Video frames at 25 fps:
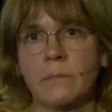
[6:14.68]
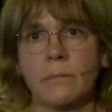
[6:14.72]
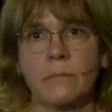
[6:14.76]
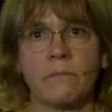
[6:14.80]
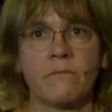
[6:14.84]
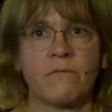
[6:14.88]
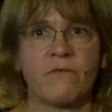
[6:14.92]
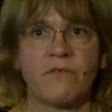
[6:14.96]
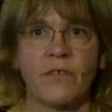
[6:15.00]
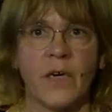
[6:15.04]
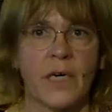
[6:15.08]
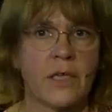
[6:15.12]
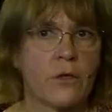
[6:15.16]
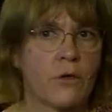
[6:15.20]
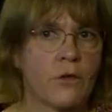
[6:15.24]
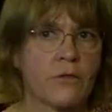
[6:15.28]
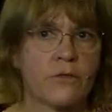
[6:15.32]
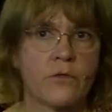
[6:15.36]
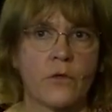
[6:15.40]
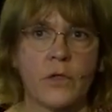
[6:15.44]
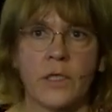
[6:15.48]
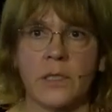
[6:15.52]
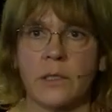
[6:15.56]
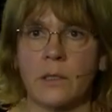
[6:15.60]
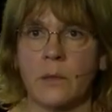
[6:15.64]
fire,
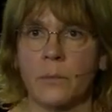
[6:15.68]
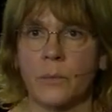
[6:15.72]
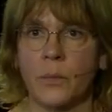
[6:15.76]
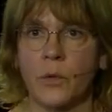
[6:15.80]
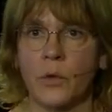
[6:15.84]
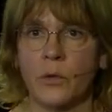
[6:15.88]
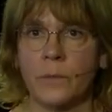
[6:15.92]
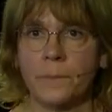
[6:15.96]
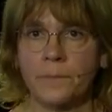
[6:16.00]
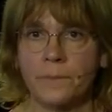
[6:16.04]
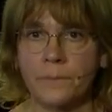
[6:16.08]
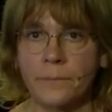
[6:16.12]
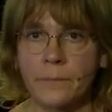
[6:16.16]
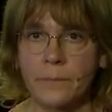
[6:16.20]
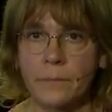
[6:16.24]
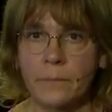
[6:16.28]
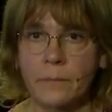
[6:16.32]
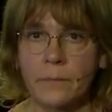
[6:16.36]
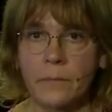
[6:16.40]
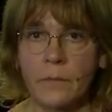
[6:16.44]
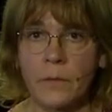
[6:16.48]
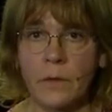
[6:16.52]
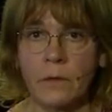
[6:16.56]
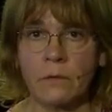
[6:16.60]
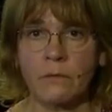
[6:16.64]
for example,
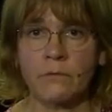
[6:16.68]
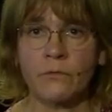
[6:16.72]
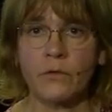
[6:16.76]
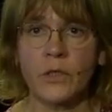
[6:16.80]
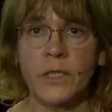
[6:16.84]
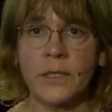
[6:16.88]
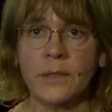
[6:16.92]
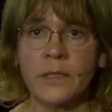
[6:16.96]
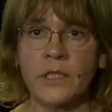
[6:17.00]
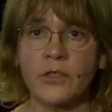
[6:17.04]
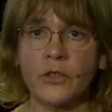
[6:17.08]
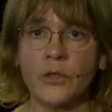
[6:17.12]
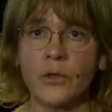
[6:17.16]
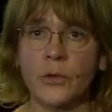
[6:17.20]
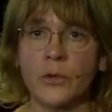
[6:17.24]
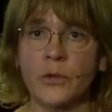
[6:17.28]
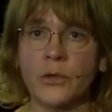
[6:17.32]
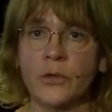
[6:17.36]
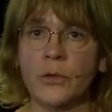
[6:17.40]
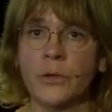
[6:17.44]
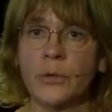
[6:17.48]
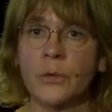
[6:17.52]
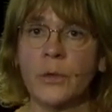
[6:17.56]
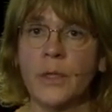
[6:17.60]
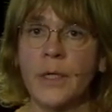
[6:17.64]
for
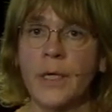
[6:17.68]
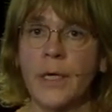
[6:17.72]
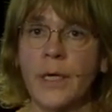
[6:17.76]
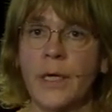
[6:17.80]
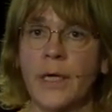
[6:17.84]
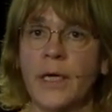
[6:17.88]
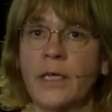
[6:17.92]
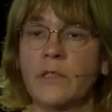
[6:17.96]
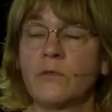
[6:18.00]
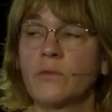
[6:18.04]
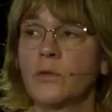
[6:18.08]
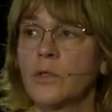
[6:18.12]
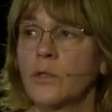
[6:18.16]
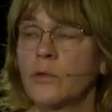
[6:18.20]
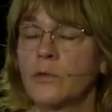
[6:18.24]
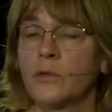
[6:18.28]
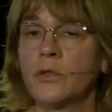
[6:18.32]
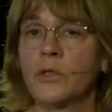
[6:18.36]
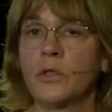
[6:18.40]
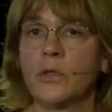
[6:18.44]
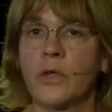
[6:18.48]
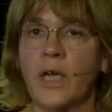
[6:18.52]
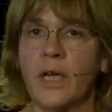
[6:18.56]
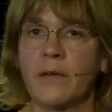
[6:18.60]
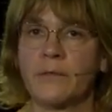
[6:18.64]
SHO2. And we
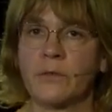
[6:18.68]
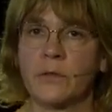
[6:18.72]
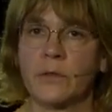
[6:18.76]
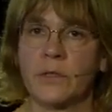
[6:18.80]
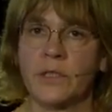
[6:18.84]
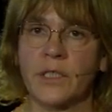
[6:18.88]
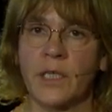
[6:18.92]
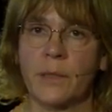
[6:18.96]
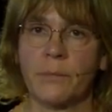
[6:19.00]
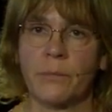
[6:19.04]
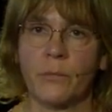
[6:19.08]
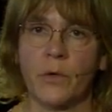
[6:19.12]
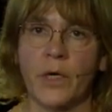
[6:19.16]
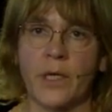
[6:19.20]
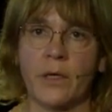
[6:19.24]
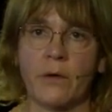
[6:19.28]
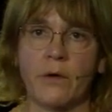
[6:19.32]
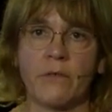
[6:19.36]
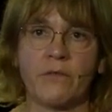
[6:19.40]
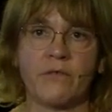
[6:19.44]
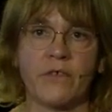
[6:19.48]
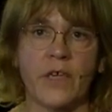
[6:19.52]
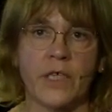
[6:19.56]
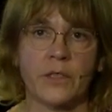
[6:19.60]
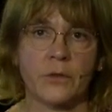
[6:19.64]
also have the same way
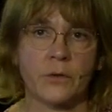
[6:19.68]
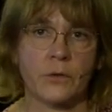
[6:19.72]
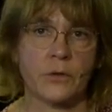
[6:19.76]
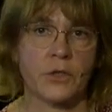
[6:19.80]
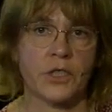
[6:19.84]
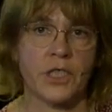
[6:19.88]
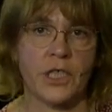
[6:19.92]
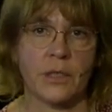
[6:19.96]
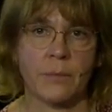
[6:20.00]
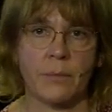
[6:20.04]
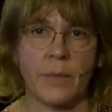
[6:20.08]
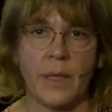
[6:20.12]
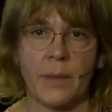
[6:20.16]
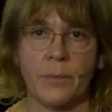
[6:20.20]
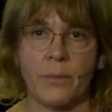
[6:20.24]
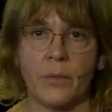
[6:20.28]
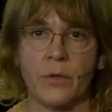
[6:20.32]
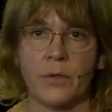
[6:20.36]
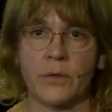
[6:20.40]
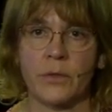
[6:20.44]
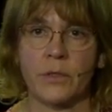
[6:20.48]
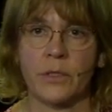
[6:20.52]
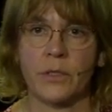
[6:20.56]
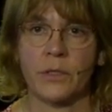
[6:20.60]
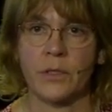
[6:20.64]
of associate
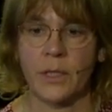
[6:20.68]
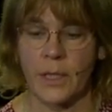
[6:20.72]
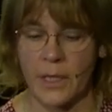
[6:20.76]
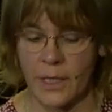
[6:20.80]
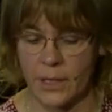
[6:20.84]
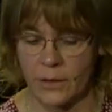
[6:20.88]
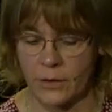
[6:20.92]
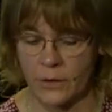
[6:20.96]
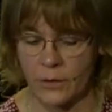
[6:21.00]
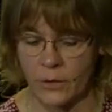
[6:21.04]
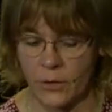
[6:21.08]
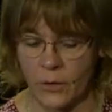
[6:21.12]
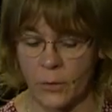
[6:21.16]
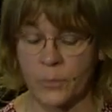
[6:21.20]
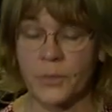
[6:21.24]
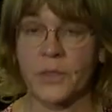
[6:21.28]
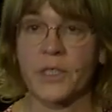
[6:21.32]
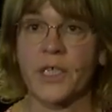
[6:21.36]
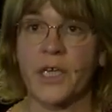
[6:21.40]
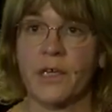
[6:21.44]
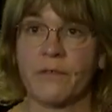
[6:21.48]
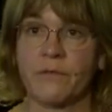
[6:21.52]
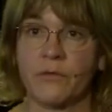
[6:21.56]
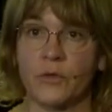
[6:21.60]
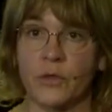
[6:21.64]
members and
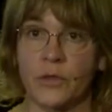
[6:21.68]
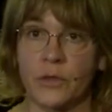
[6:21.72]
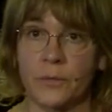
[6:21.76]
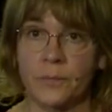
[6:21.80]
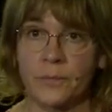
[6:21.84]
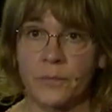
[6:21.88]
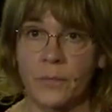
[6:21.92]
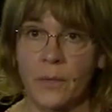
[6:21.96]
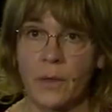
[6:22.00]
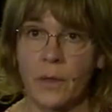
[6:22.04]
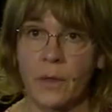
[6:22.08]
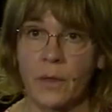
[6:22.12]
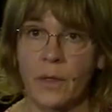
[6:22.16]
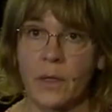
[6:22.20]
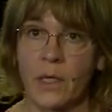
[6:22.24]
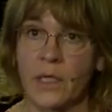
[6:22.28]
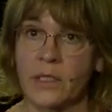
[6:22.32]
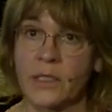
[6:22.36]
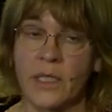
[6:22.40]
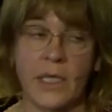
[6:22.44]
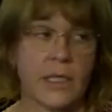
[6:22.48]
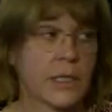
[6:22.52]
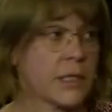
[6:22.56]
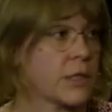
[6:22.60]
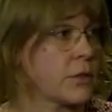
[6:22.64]
observers,
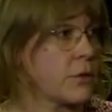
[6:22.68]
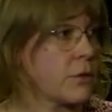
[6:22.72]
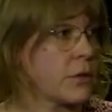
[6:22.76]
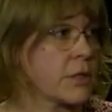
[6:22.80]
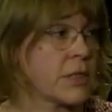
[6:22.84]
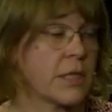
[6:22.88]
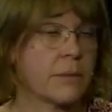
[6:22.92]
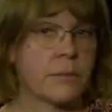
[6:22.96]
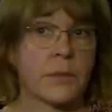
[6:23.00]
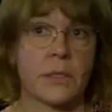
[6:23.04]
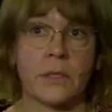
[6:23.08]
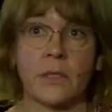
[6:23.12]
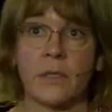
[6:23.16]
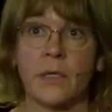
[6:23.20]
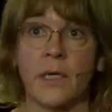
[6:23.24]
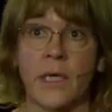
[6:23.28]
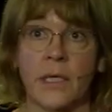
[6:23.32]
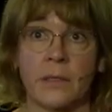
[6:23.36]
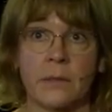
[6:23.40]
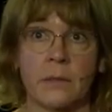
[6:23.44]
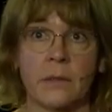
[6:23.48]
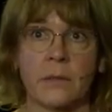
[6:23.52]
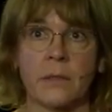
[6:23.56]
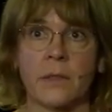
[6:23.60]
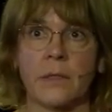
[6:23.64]
exactly the same thing
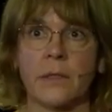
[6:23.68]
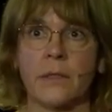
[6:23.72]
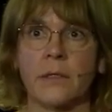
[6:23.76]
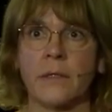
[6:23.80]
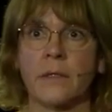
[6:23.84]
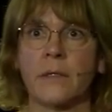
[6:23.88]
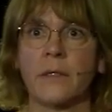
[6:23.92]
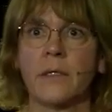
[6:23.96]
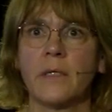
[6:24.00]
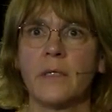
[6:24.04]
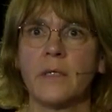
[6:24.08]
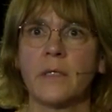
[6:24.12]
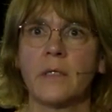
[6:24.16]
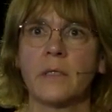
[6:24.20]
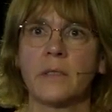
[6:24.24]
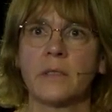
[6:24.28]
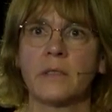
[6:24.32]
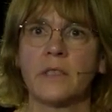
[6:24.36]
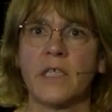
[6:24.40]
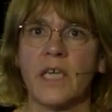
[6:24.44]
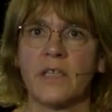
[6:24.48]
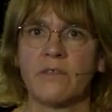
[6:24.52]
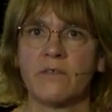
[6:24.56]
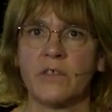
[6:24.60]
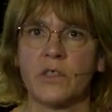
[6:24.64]
as the
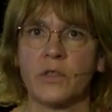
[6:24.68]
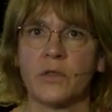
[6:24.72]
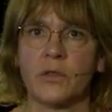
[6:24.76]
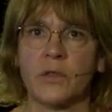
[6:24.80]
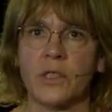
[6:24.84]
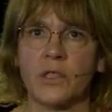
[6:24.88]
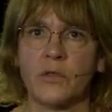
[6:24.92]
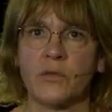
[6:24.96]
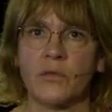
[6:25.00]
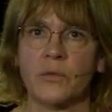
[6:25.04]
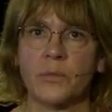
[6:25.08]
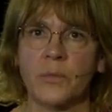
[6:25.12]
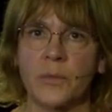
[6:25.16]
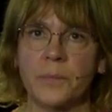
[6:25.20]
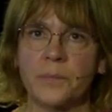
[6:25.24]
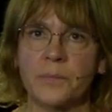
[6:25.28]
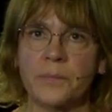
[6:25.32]
advisory group.